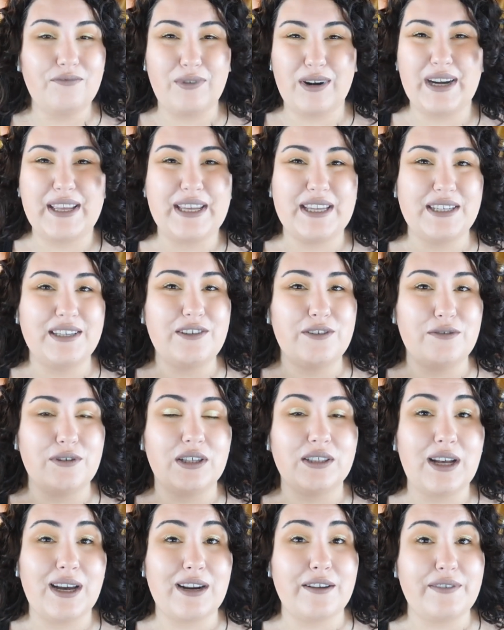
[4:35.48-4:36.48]
running into a
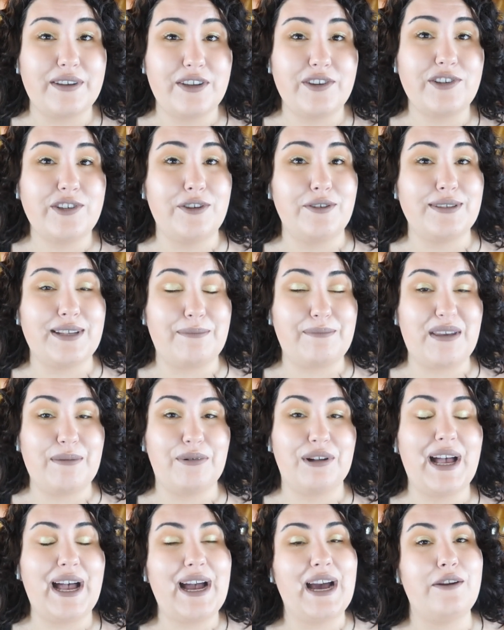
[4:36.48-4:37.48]
lot of issues that
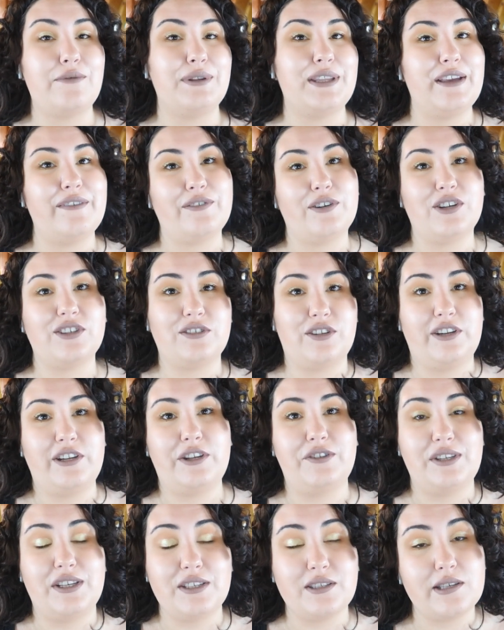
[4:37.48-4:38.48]
people had when they first started
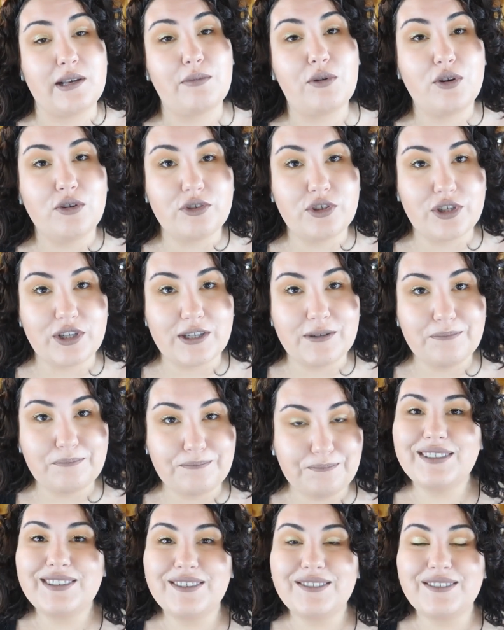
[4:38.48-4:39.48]
using Subculture.
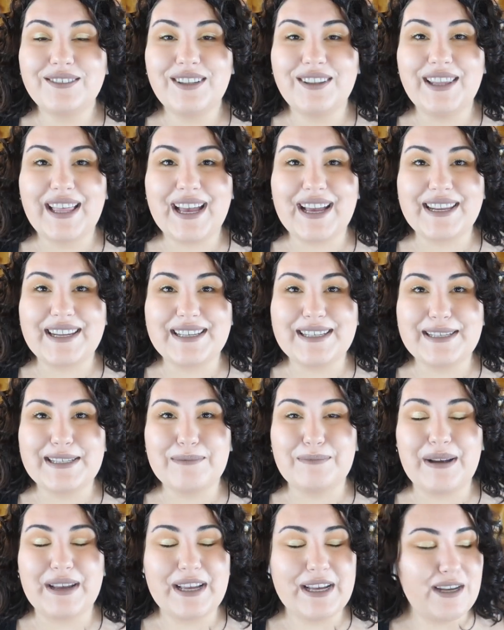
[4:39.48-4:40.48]
So that is
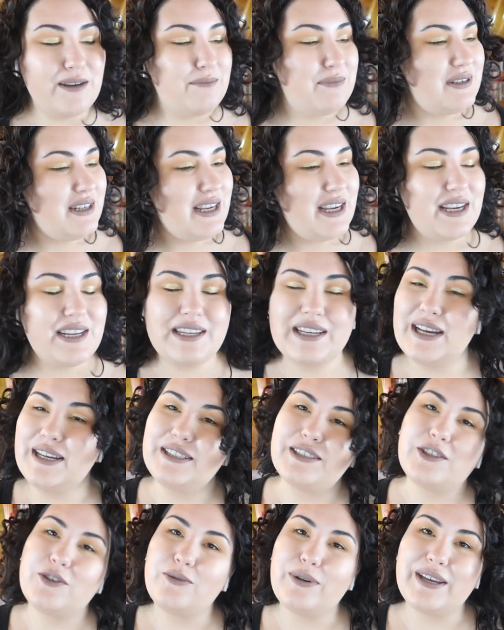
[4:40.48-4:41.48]
my update,
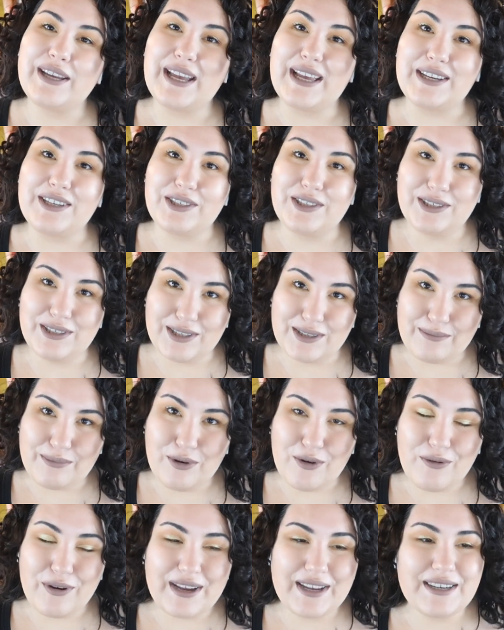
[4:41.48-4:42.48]
nice, quick, and to the
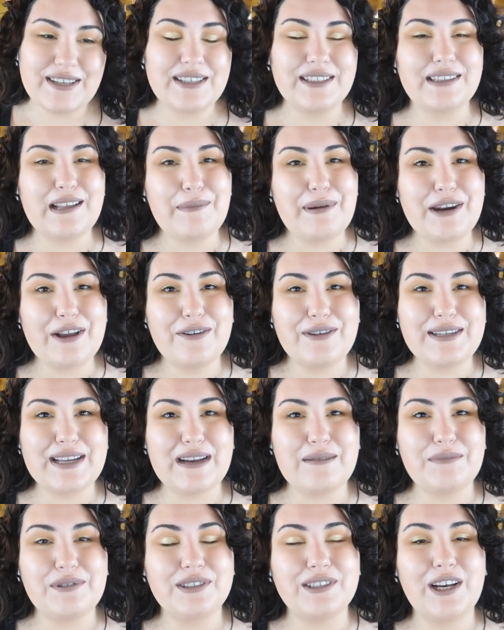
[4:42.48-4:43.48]
point. Let me know
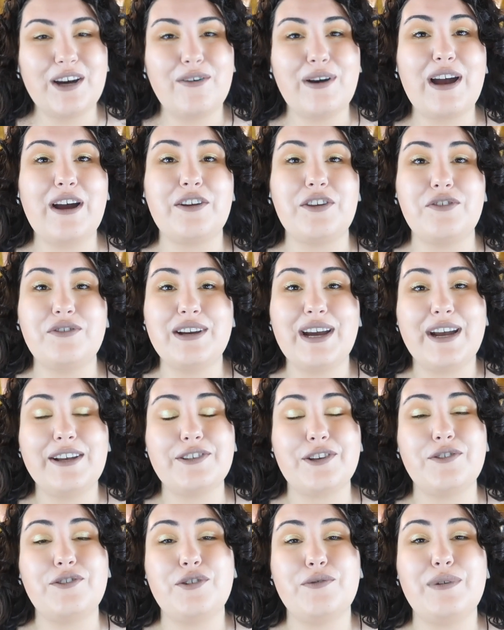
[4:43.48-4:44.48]
down below how you
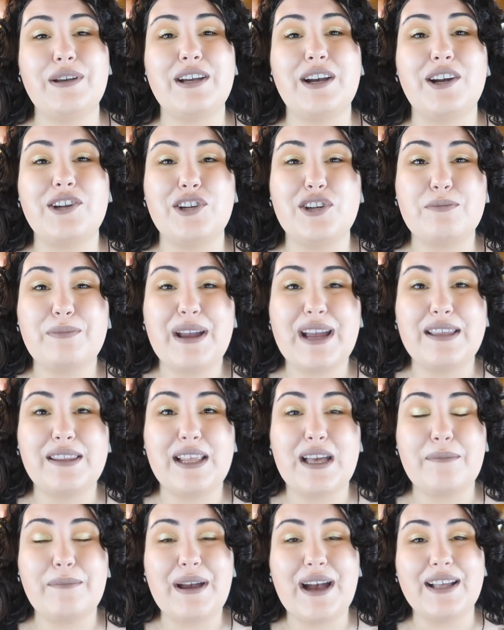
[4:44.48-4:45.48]
guys are doing on your Pan
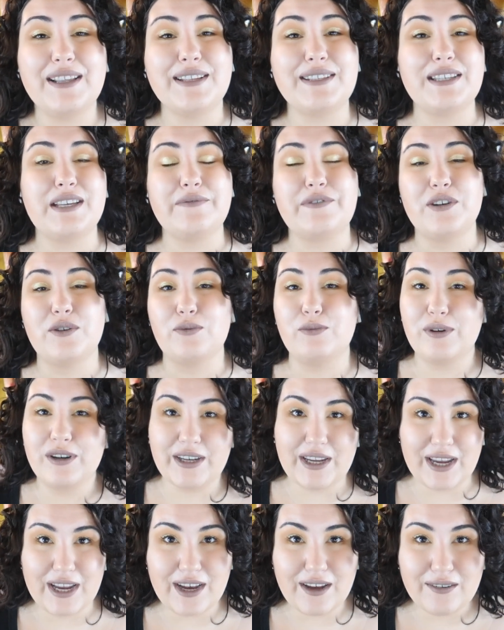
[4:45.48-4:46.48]
That palettes if you're
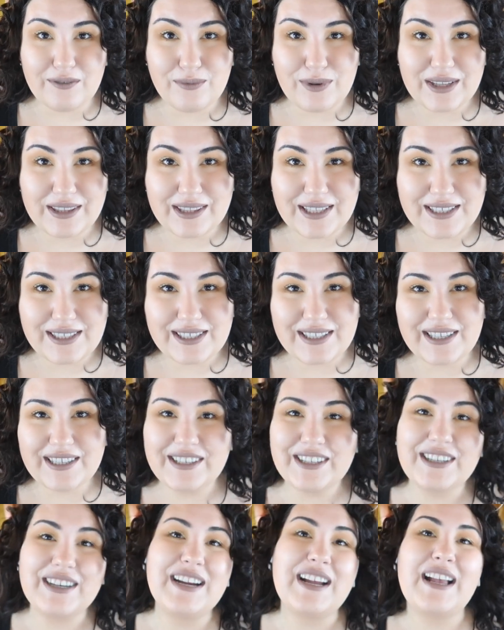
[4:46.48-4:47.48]
working on one this
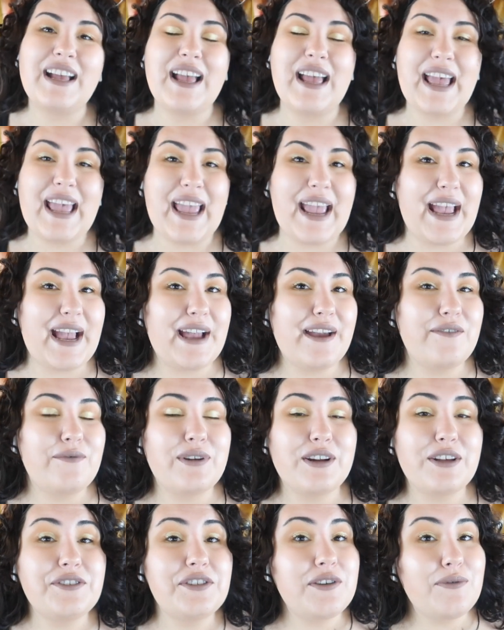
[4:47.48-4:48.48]
year, and
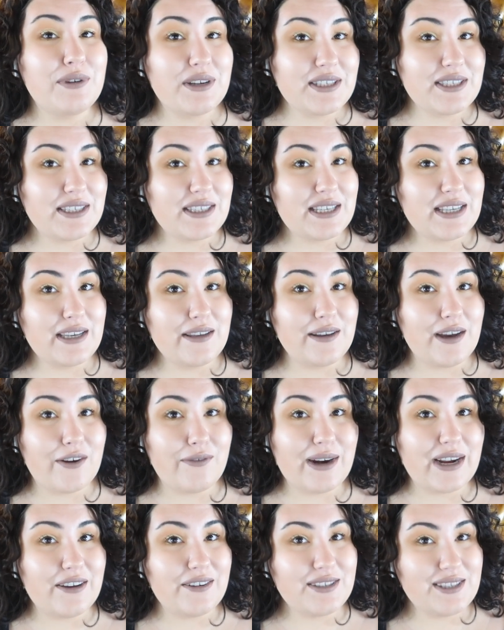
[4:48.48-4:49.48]
what else you want to see
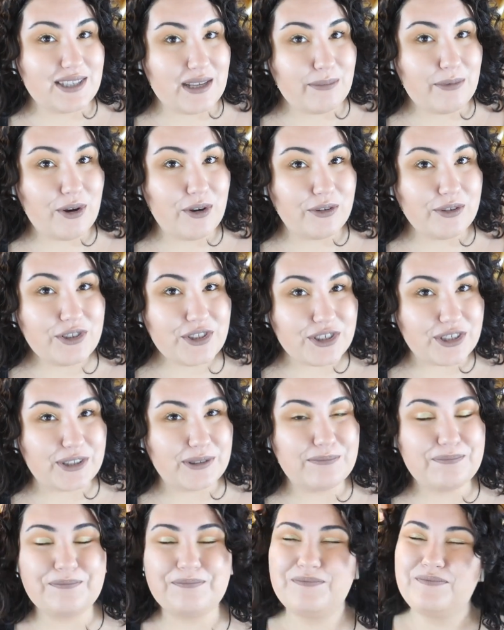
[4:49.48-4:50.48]
around Subculture.
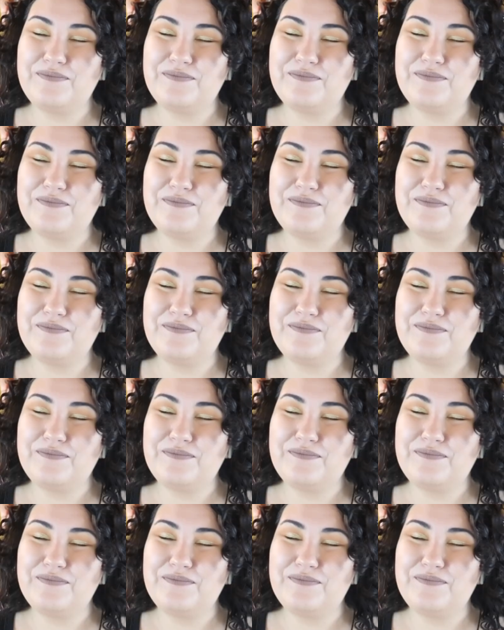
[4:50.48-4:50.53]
